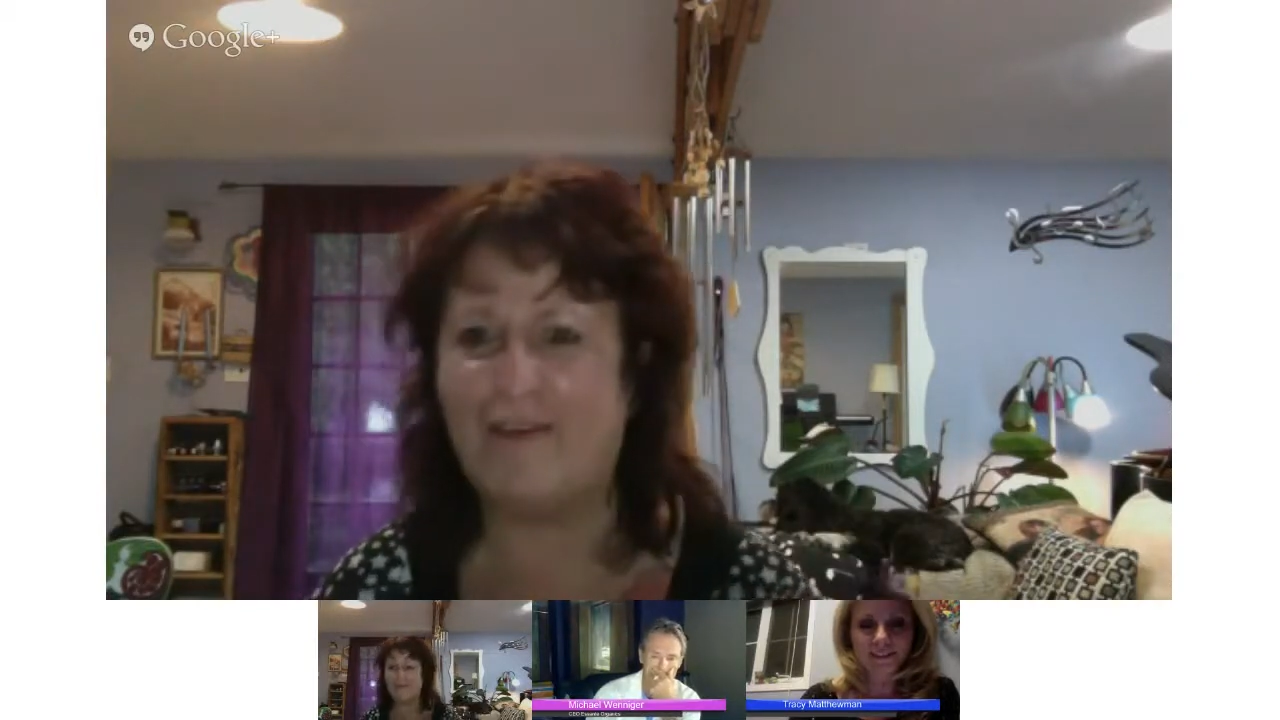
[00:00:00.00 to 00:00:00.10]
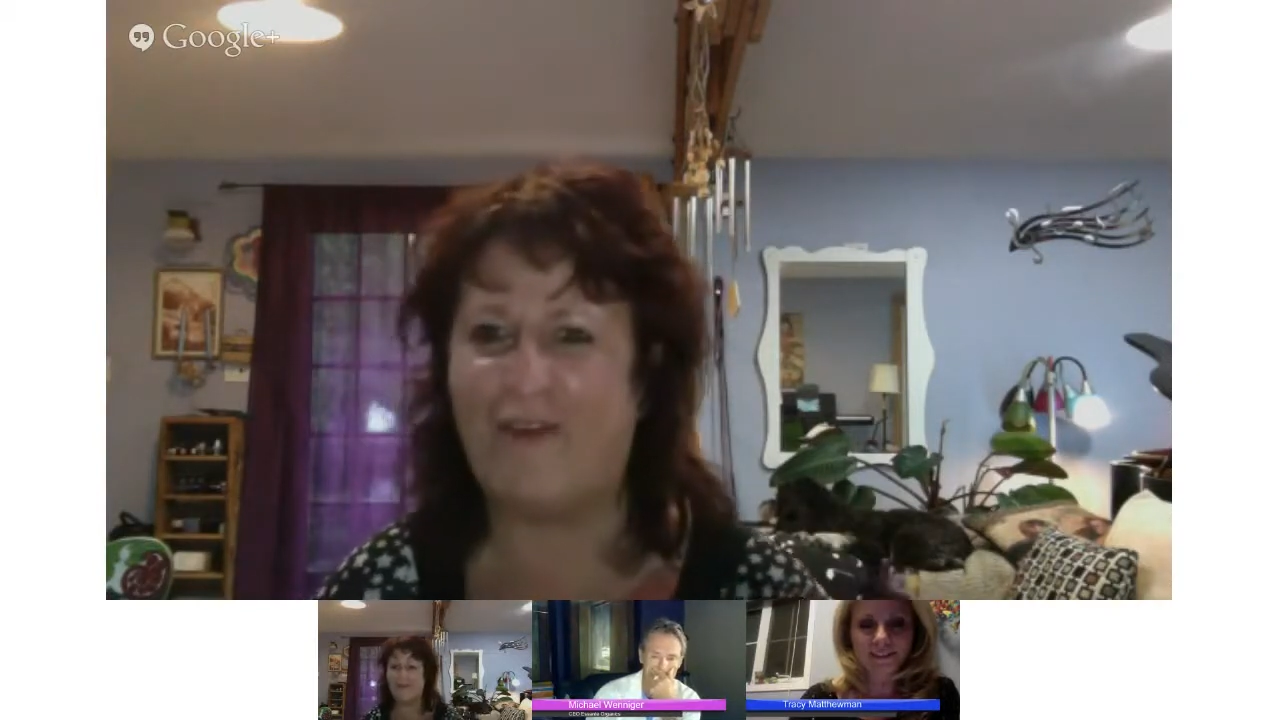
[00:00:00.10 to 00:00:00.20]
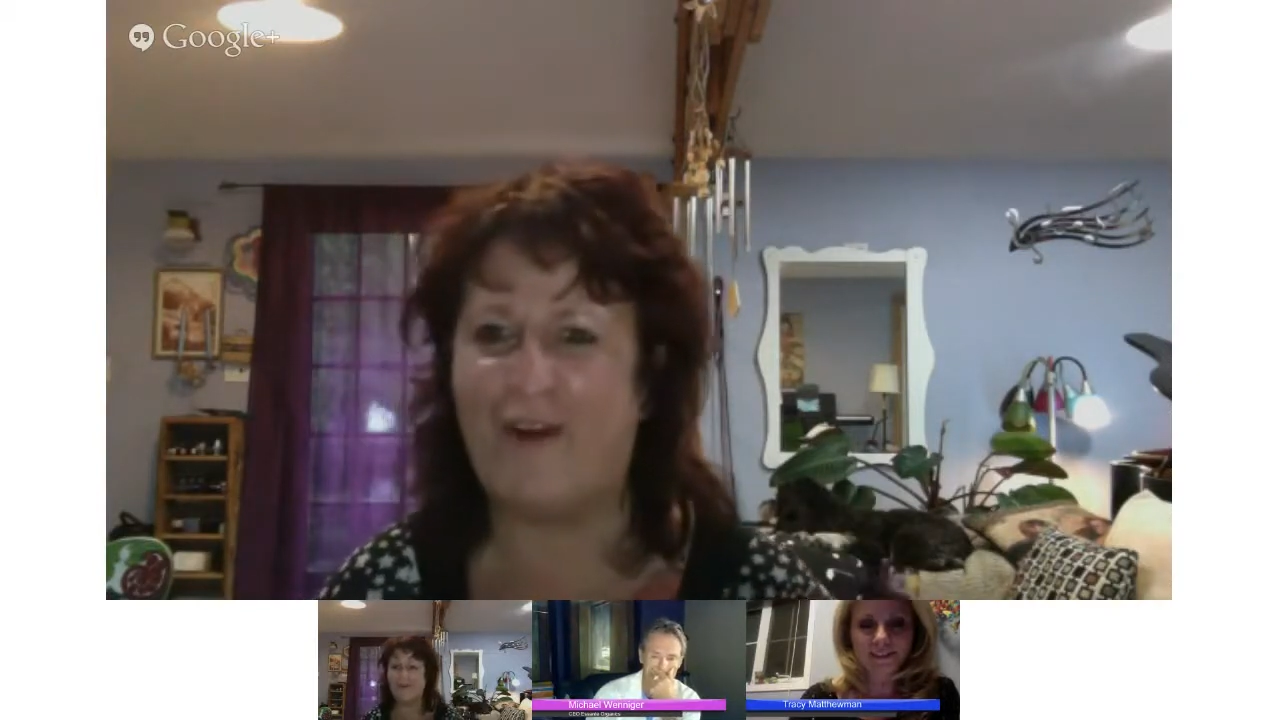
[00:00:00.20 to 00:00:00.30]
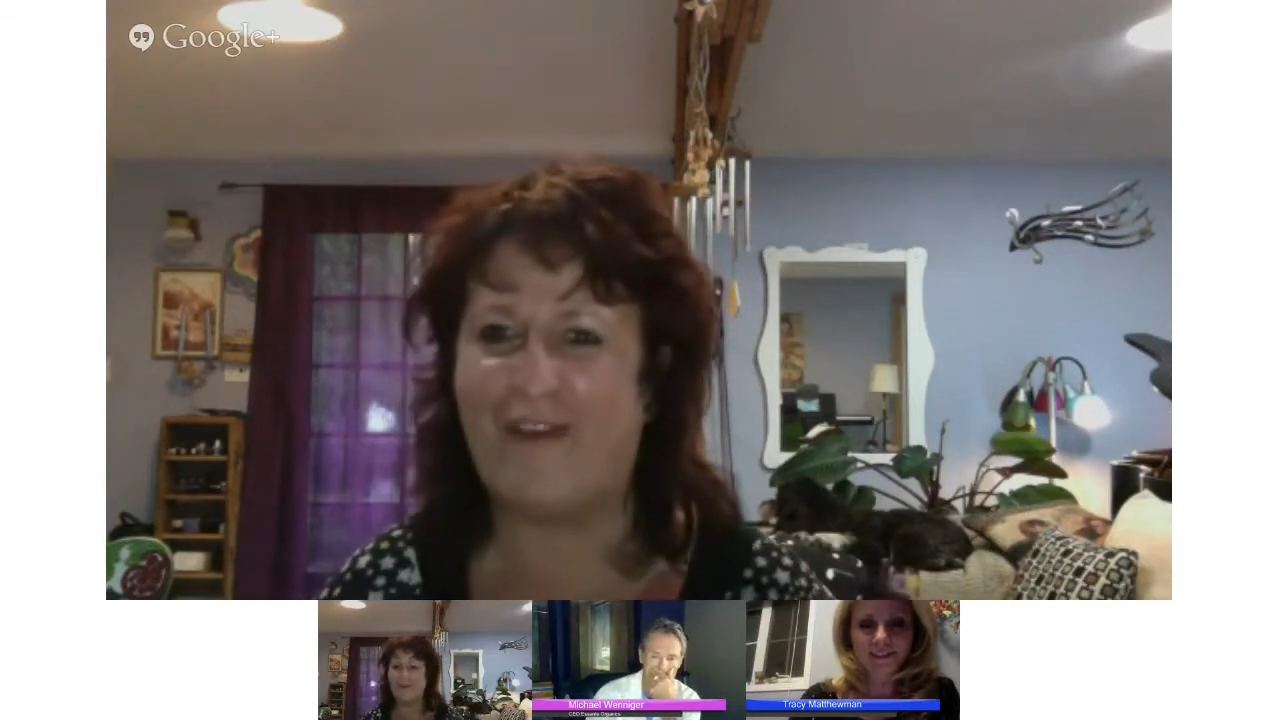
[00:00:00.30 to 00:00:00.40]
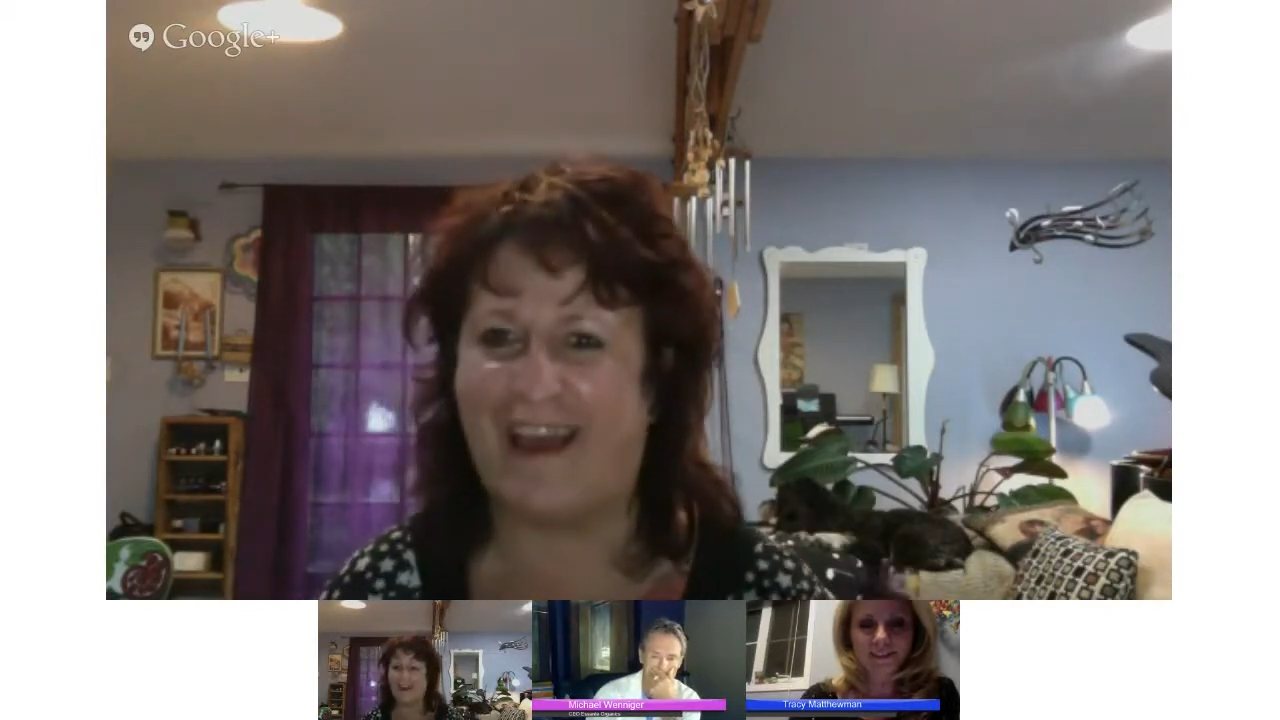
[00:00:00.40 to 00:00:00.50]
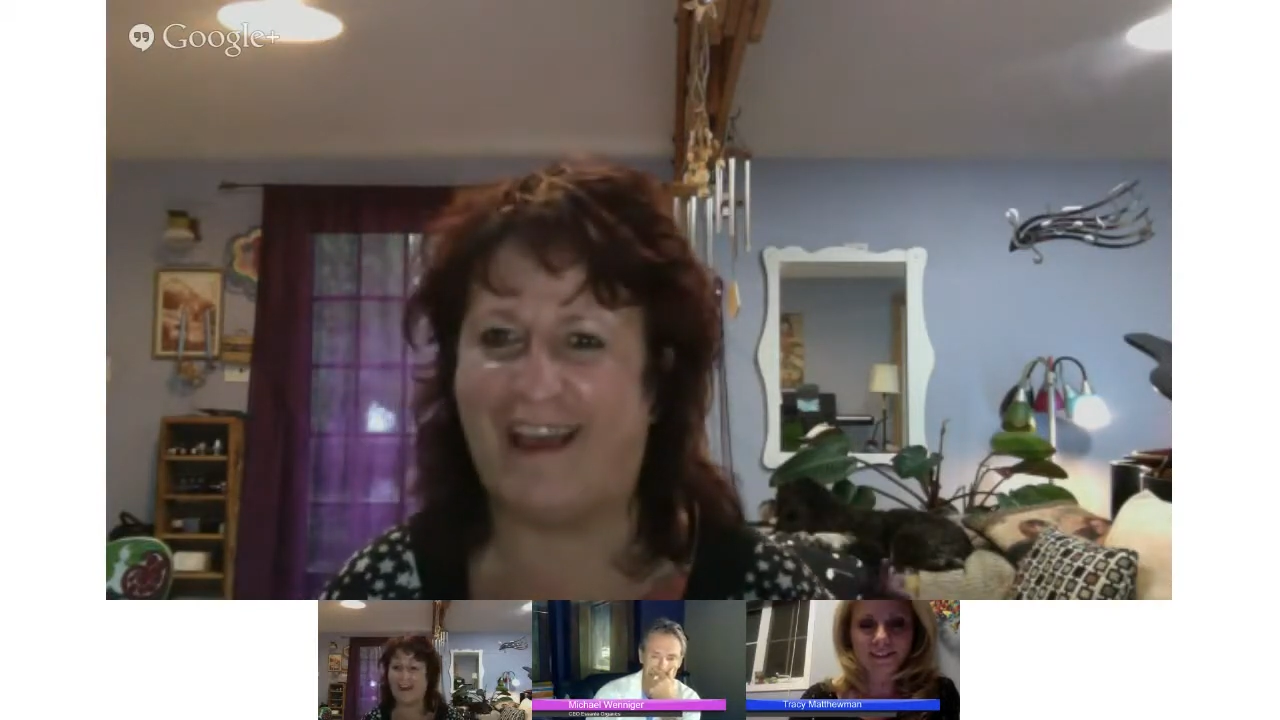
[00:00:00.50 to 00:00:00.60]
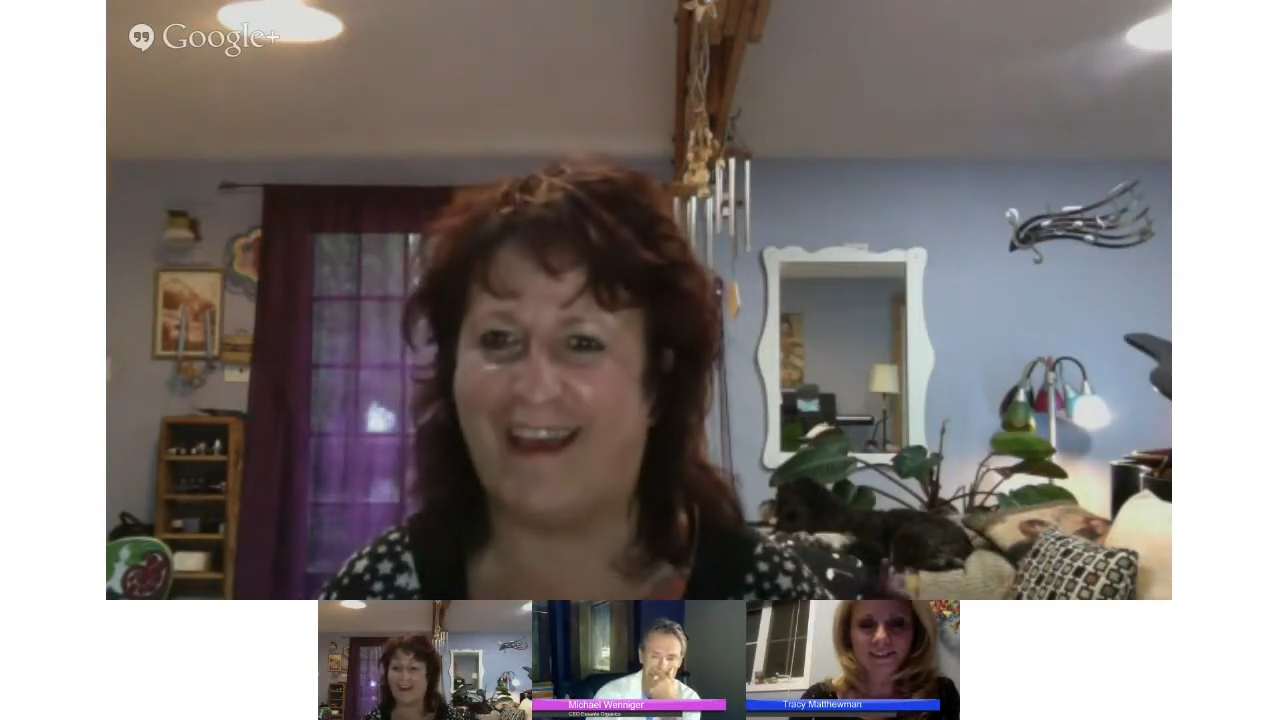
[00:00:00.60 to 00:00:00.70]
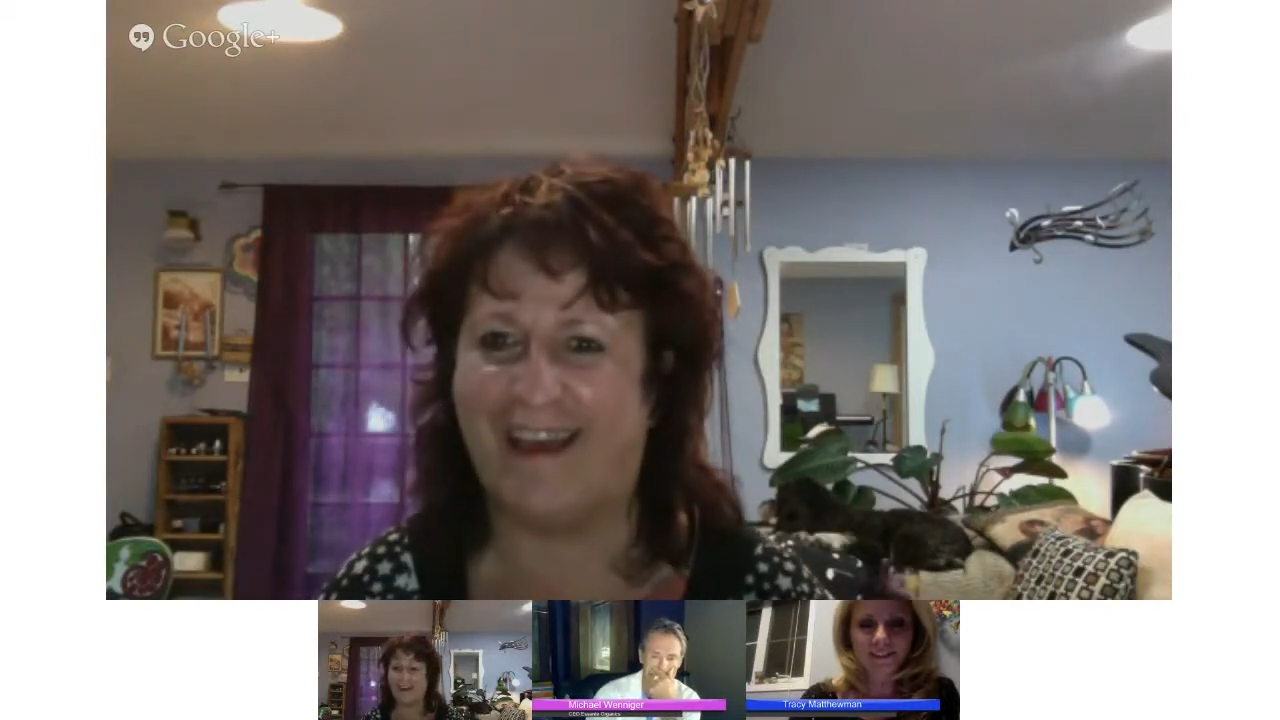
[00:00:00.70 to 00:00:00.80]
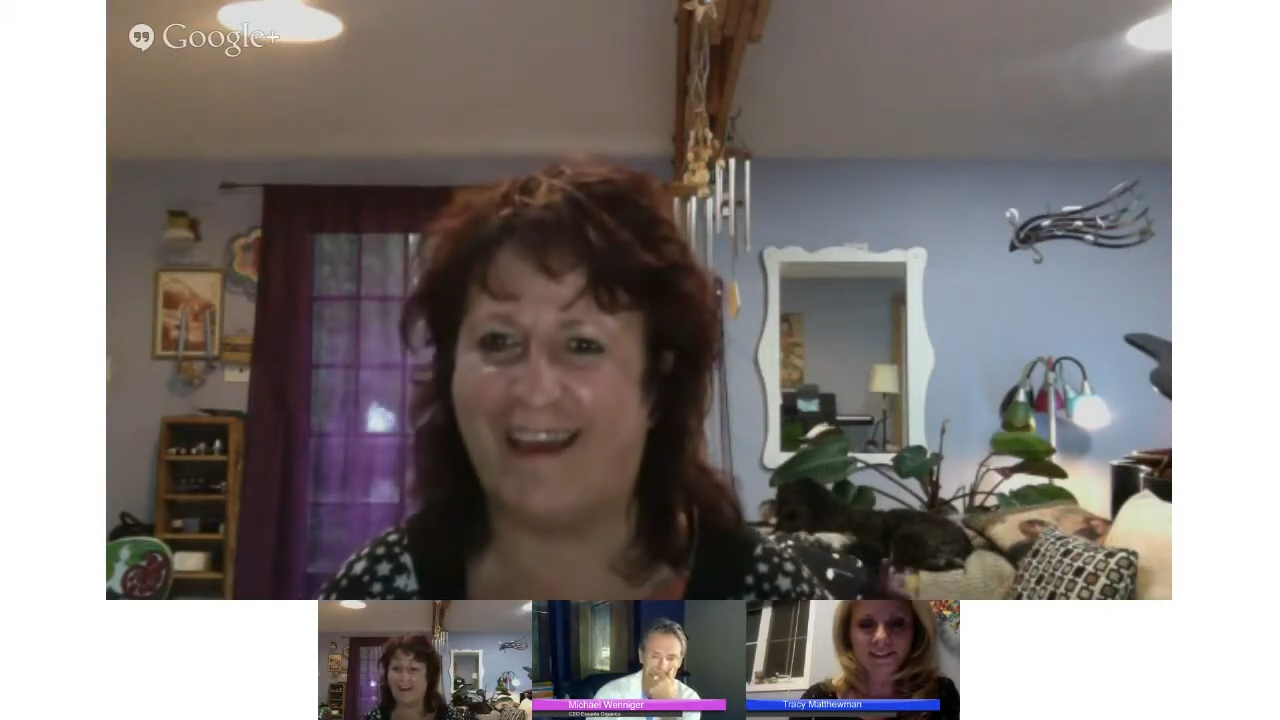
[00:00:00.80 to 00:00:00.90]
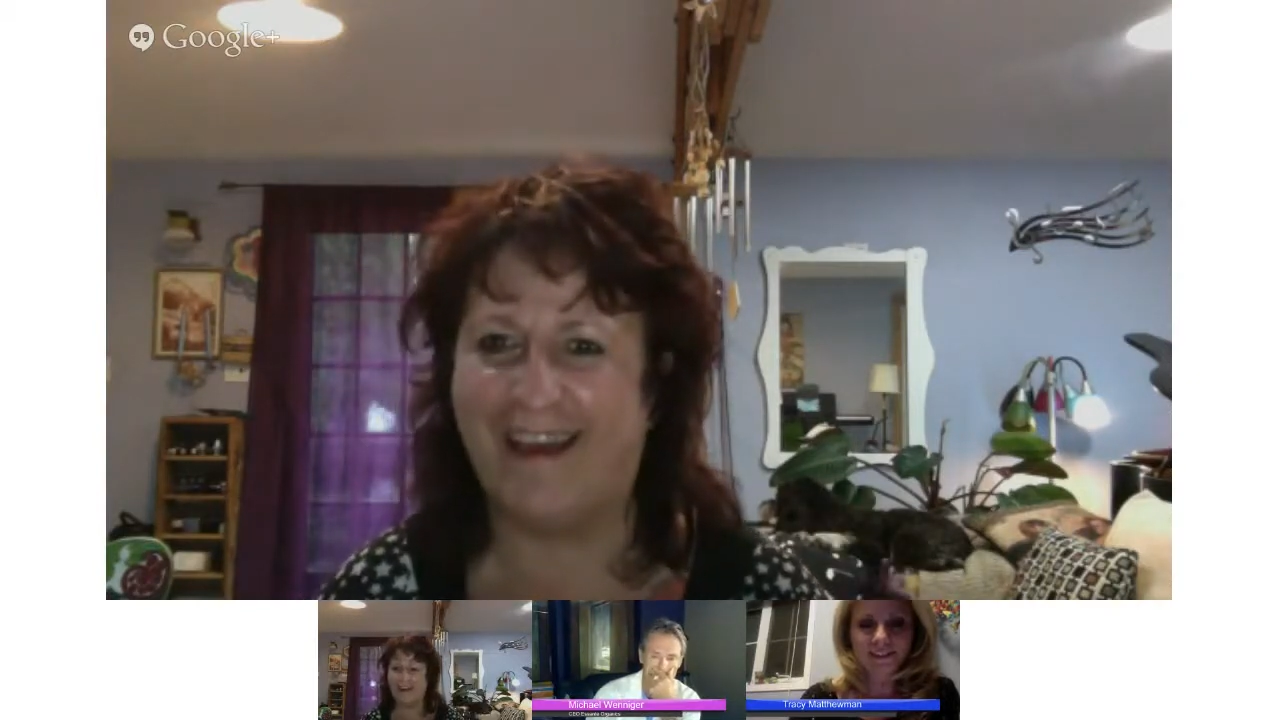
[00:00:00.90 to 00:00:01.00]

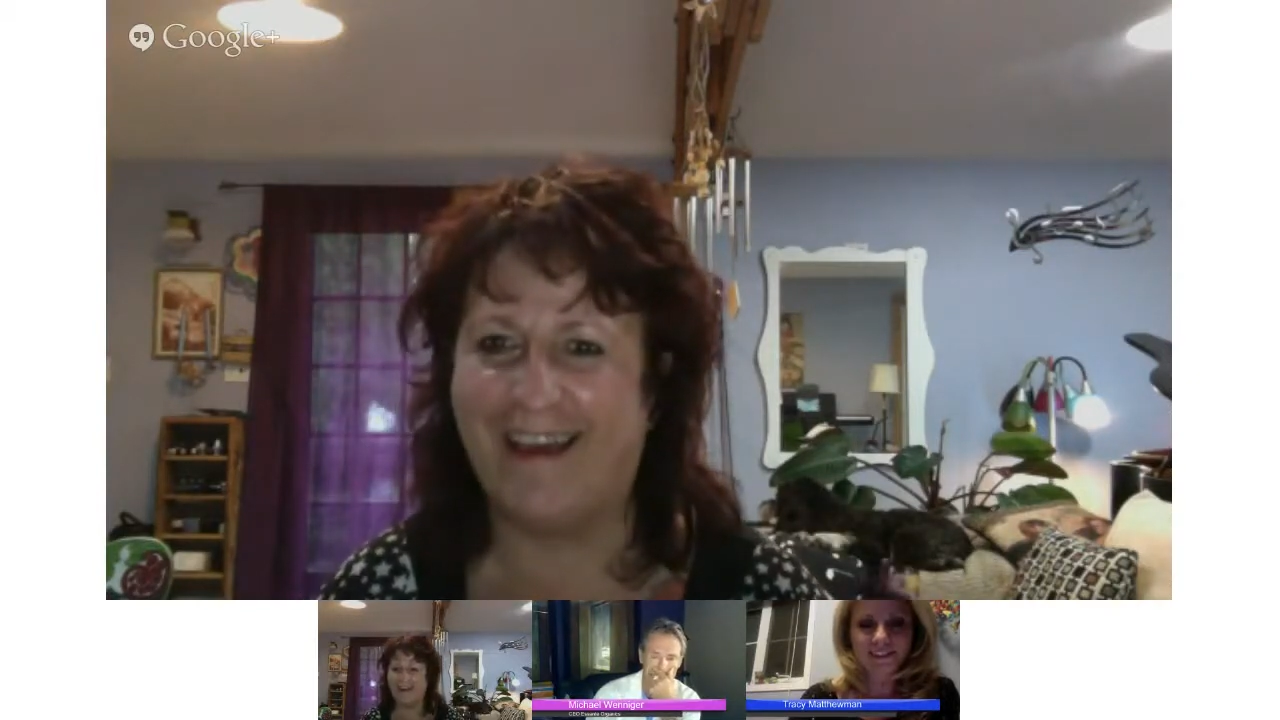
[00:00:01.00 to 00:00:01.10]
formica.